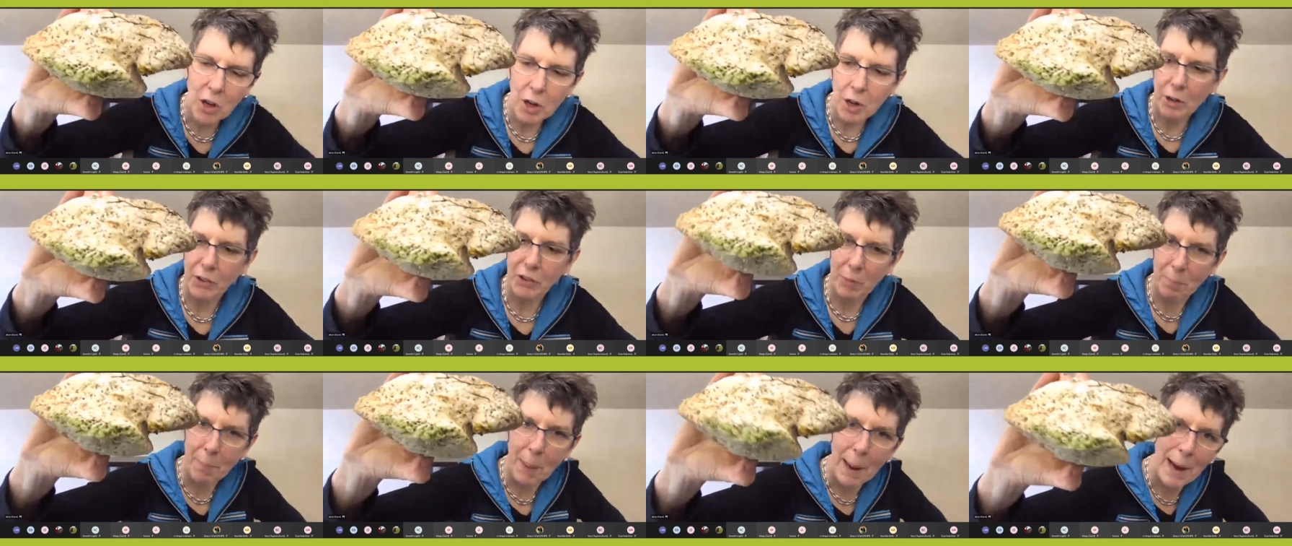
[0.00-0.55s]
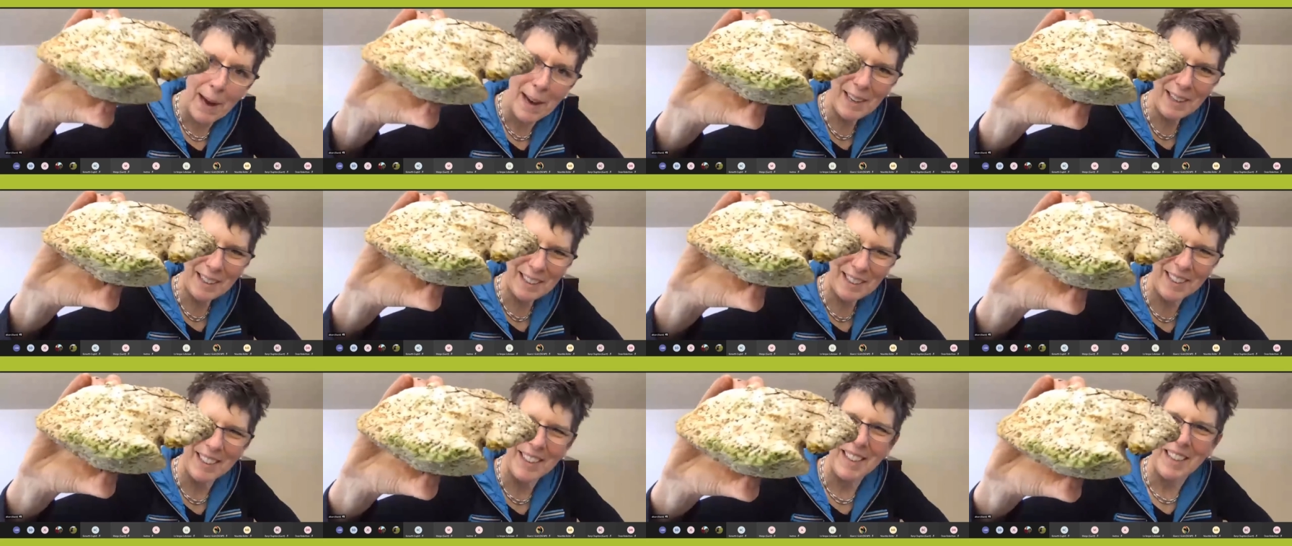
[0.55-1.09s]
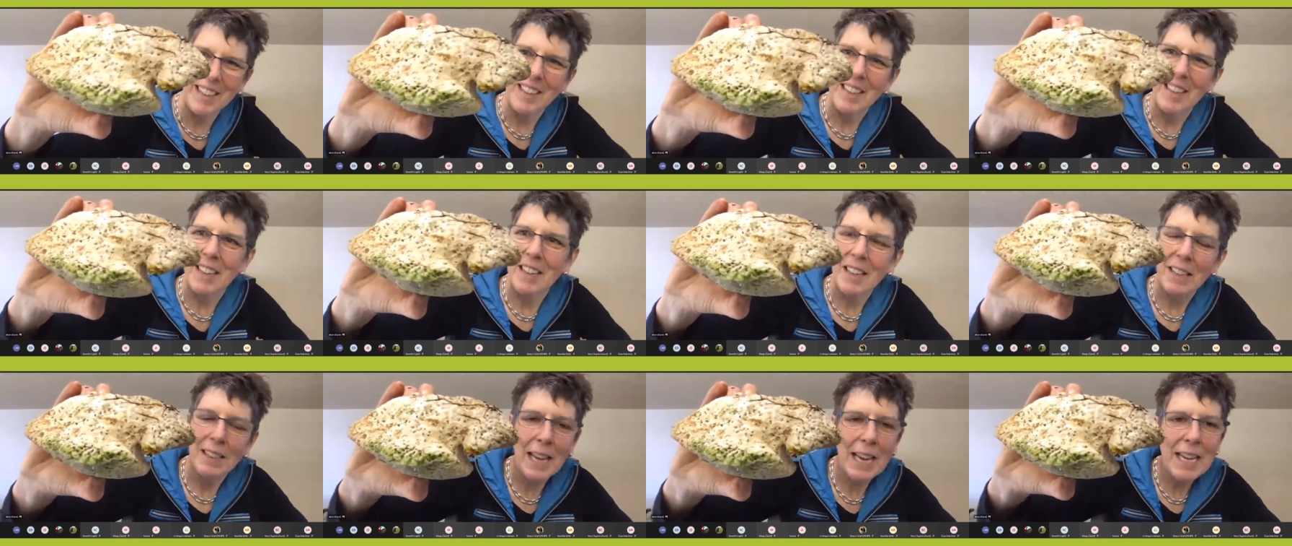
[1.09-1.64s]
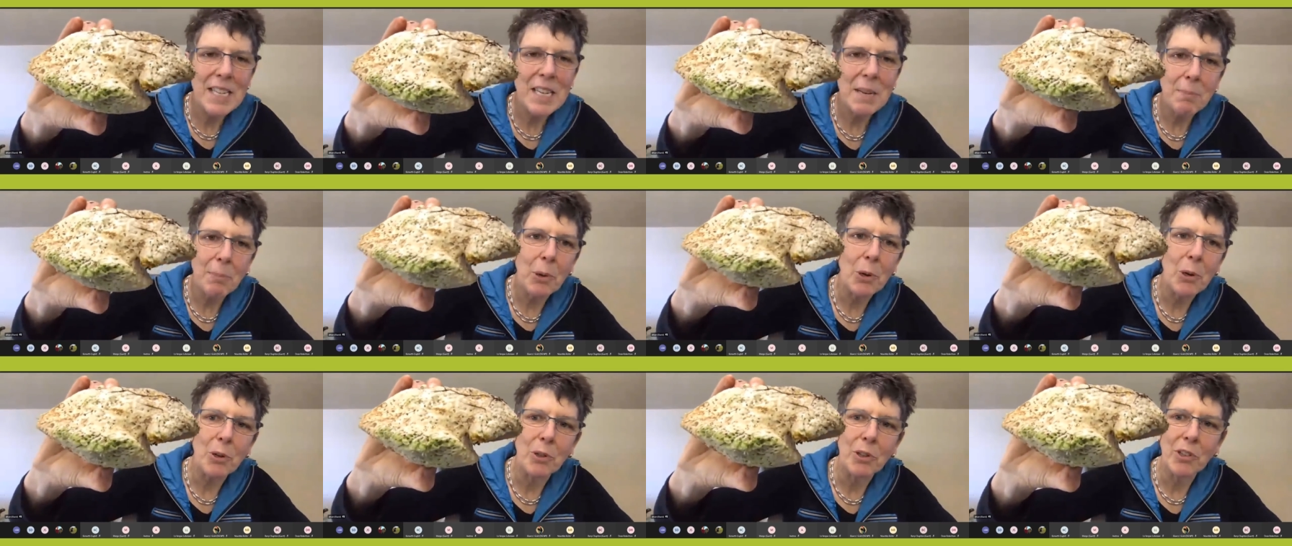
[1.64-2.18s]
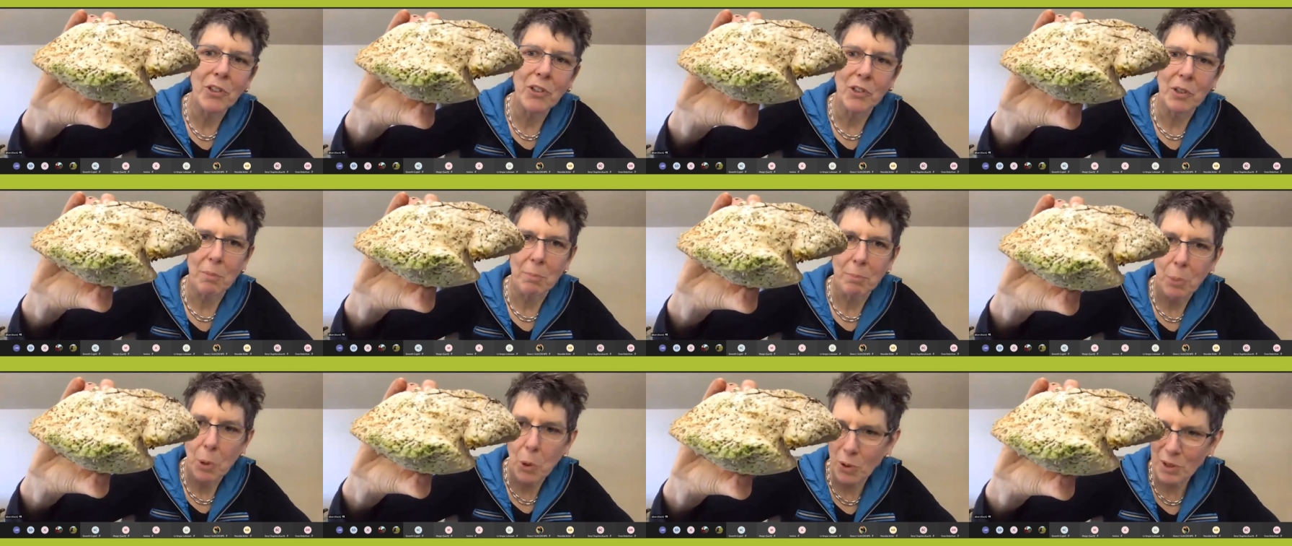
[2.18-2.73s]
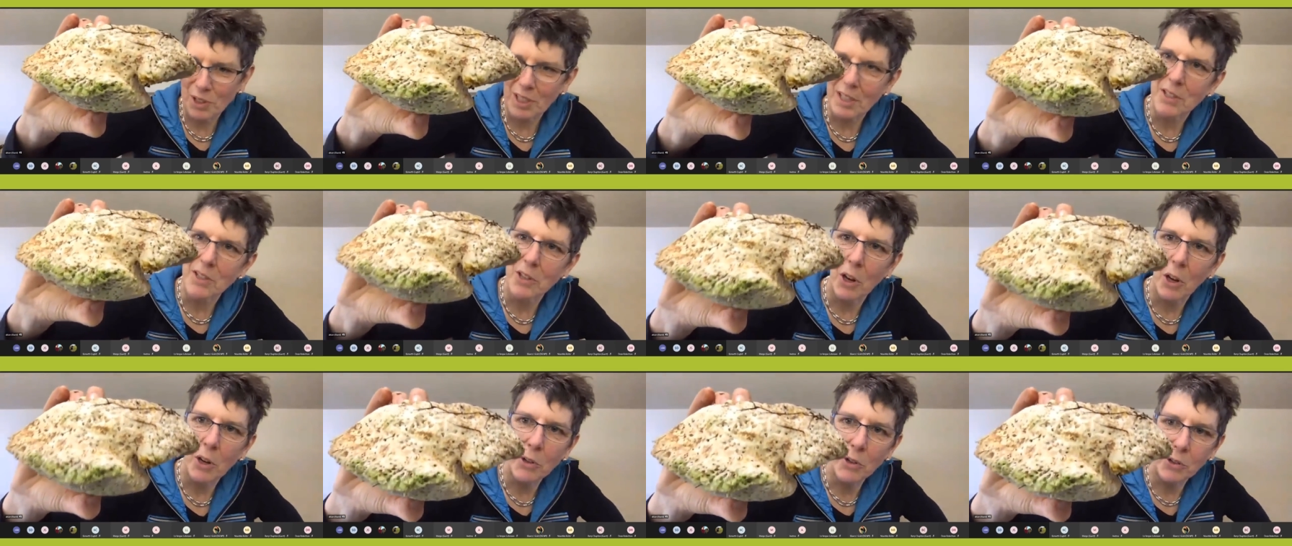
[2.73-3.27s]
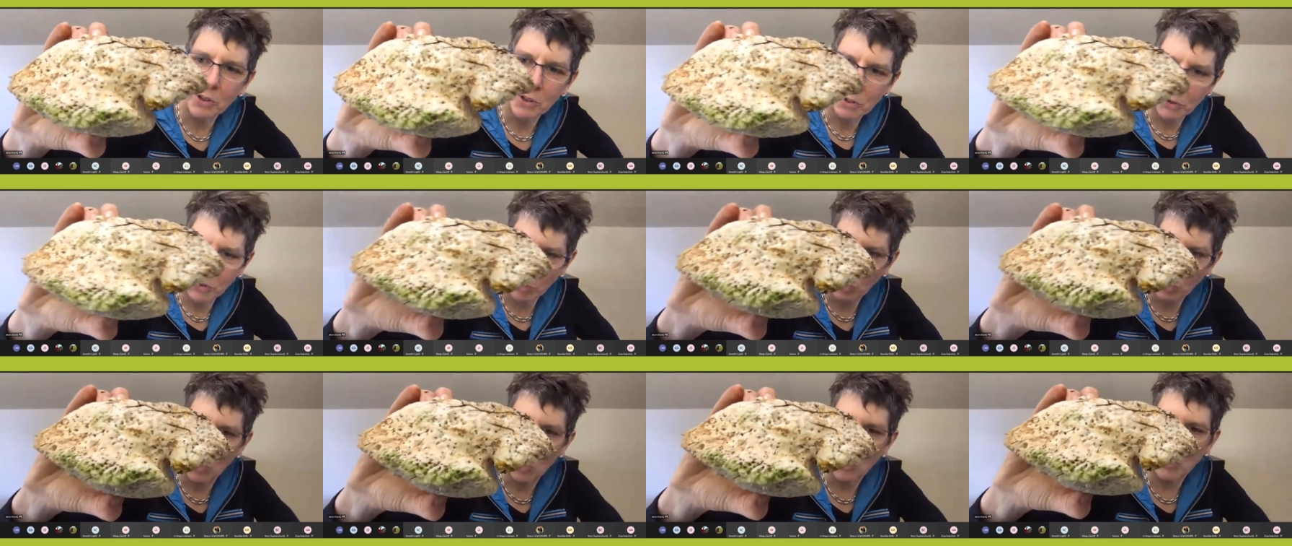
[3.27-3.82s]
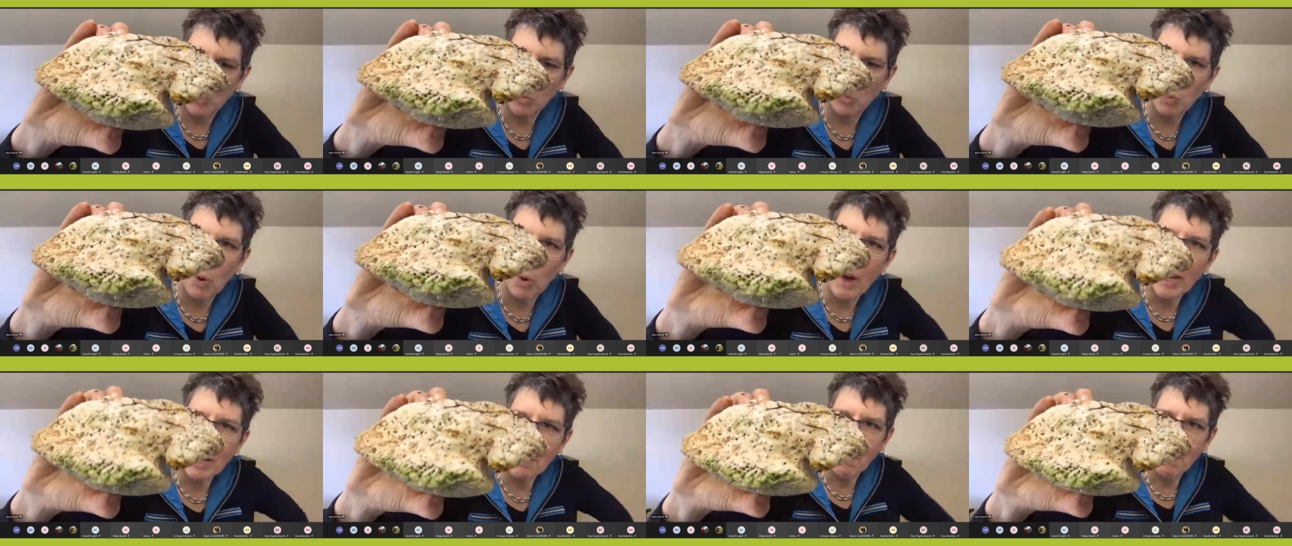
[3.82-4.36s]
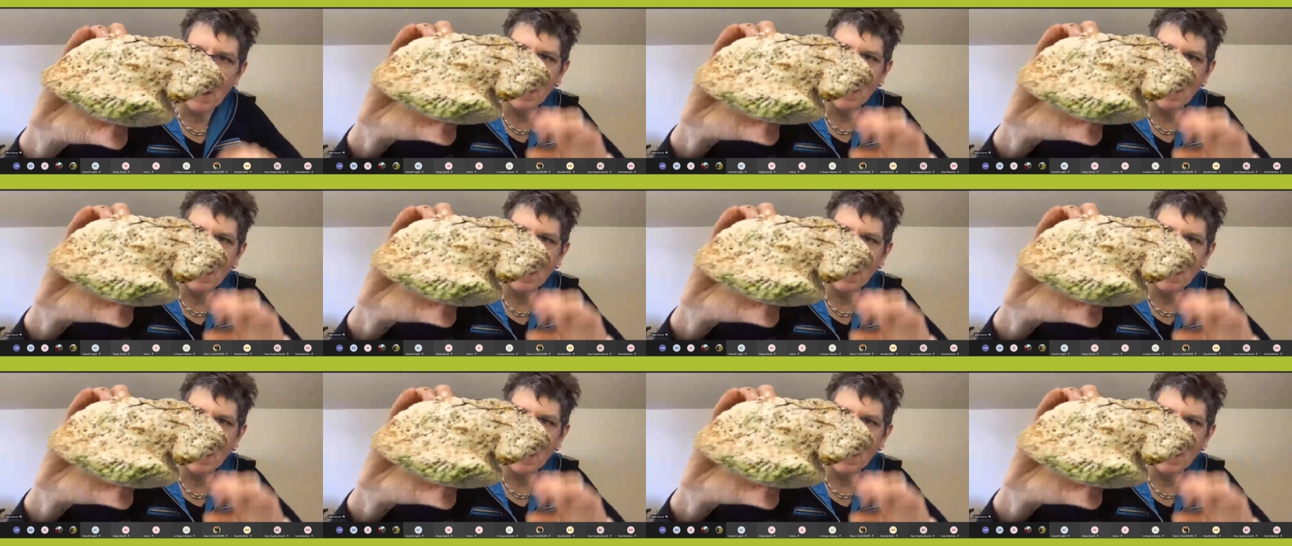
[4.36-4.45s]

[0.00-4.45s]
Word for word: known as a punk, Laetiporus portentosus, or the white